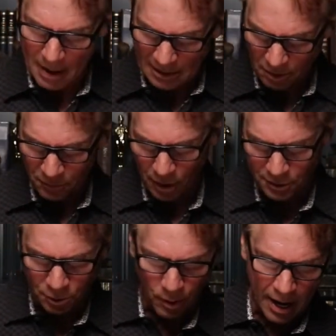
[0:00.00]
back to
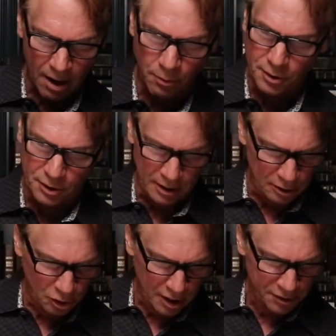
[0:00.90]
verse 12. We're still
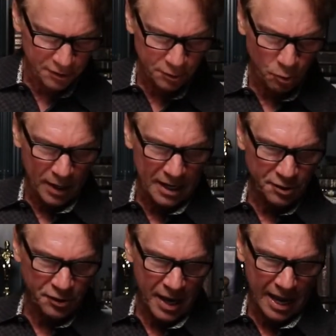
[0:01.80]
in Genesis
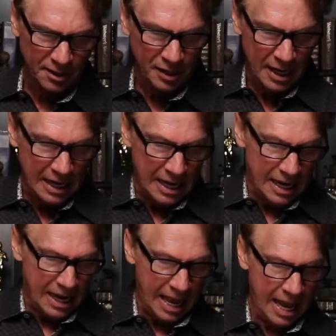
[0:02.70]
26.
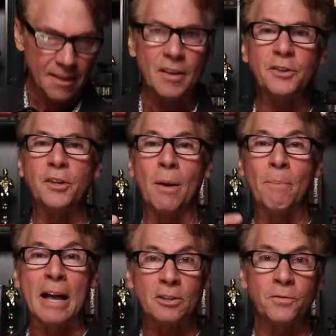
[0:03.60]
And this, I'm
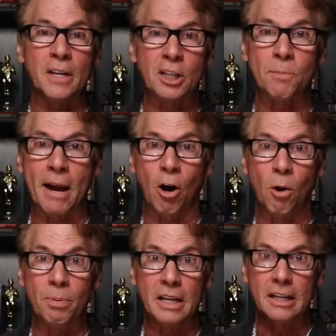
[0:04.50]
about to finish my
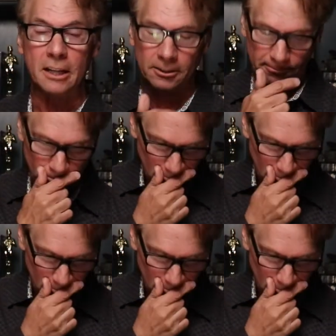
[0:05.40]
opening here,